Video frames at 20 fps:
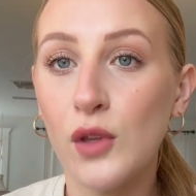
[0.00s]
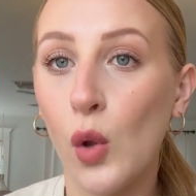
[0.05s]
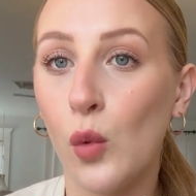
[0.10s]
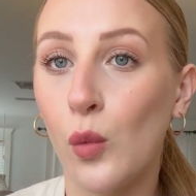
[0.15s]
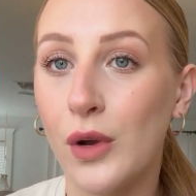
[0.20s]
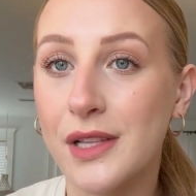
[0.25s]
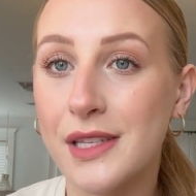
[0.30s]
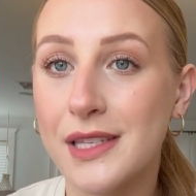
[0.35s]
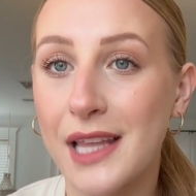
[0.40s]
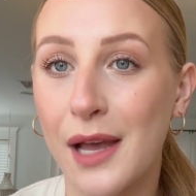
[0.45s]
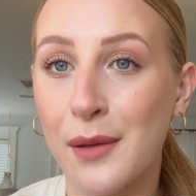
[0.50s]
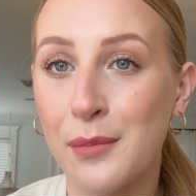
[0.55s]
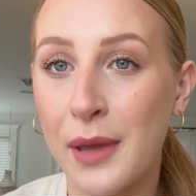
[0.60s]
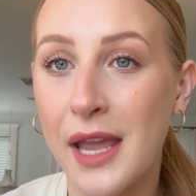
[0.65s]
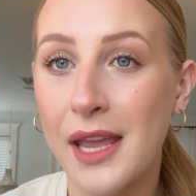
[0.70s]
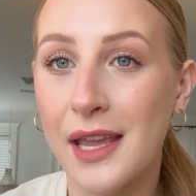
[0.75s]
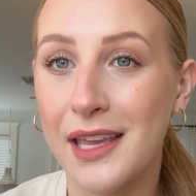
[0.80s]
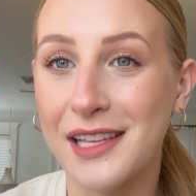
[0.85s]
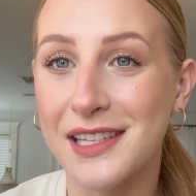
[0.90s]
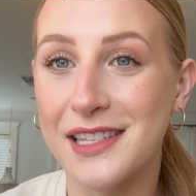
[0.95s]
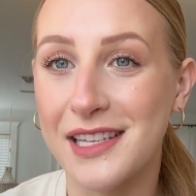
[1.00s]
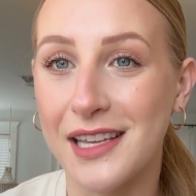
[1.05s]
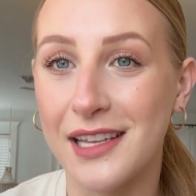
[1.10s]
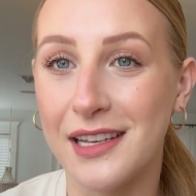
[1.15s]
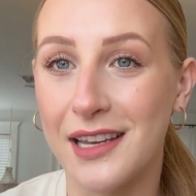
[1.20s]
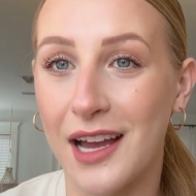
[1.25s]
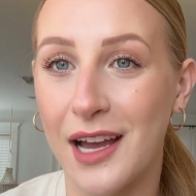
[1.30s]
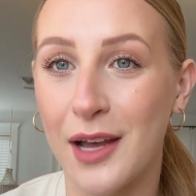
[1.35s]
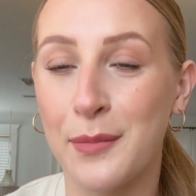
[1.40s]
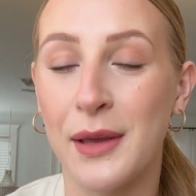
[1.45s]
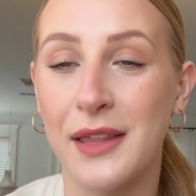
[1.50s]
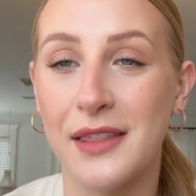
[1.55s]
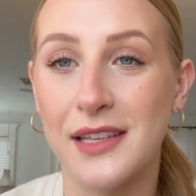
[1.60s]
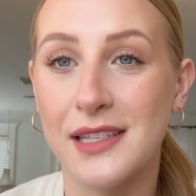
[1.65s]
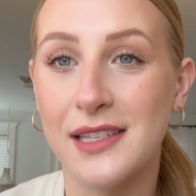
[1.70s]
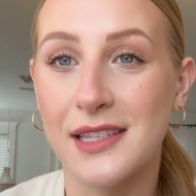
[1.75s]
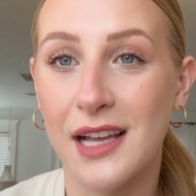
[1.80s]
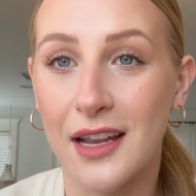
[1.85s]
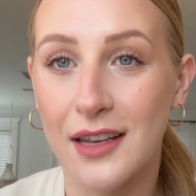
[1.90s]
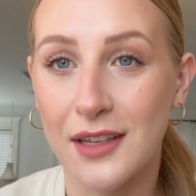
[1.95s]
Once that paint gets eaten up and the
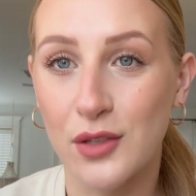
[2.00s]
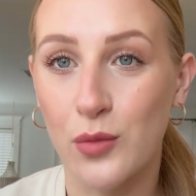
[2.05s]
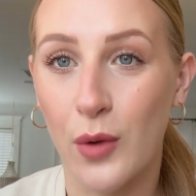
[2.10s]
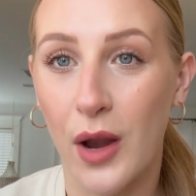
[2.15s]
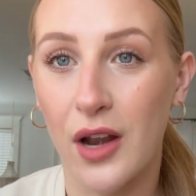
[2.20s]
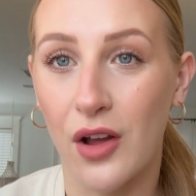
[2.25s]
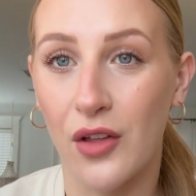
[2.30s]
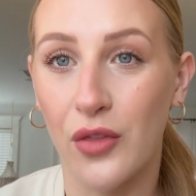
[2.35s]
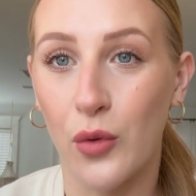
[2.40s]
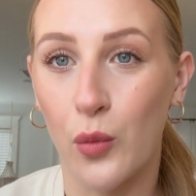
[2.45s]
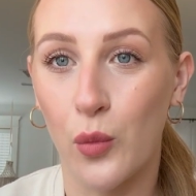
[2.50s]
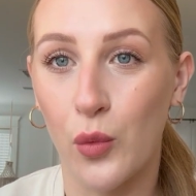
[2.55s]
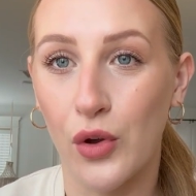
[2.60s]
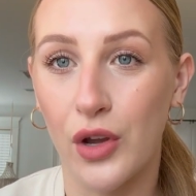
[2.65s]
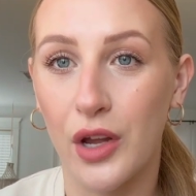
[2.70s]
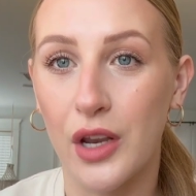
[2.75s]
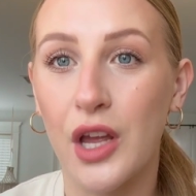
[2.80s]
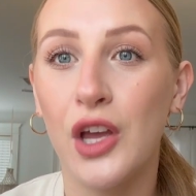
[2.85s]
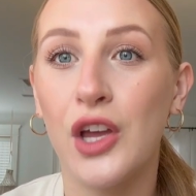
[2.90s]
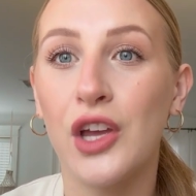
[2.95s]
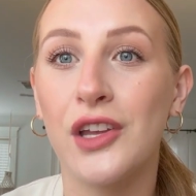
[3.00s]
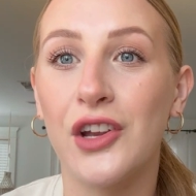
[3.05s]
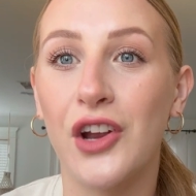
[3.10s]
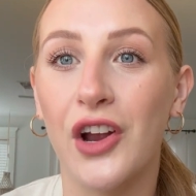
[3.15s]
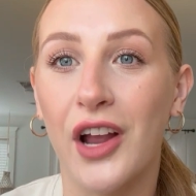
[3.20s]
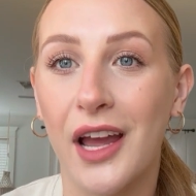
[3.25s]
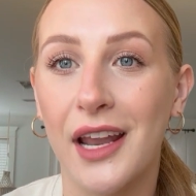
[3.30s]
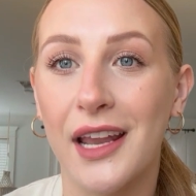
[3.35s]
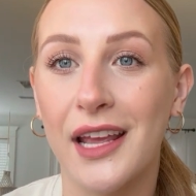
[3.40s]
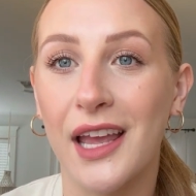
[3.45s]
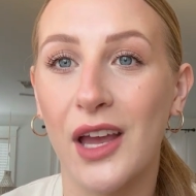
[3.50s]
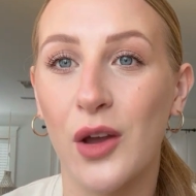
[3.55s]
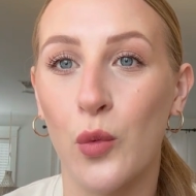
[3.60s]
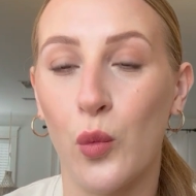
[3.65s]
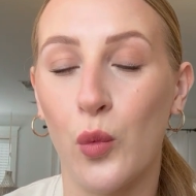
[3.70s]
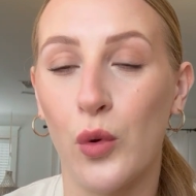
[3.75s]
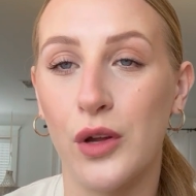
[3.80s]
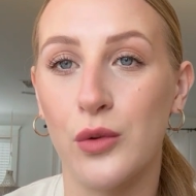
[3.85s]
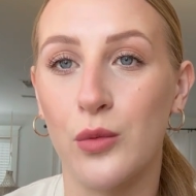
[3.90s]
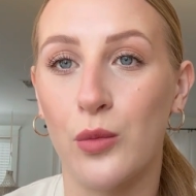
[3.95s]
sun is right on the wood, you're gonna get
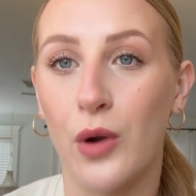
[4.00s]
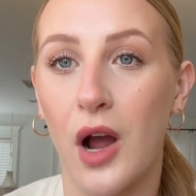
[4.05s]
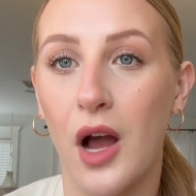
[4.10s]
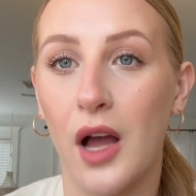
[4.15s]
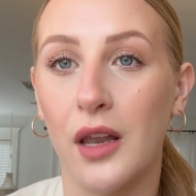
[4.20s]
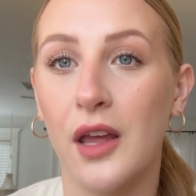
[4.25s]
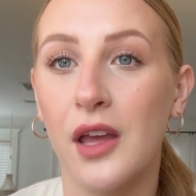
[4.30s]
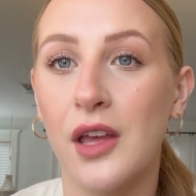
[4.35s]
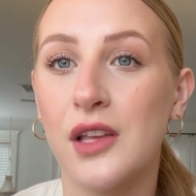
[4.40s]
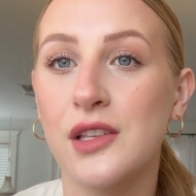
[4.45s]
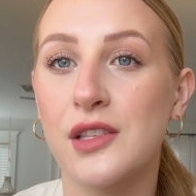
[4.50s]
wood rot.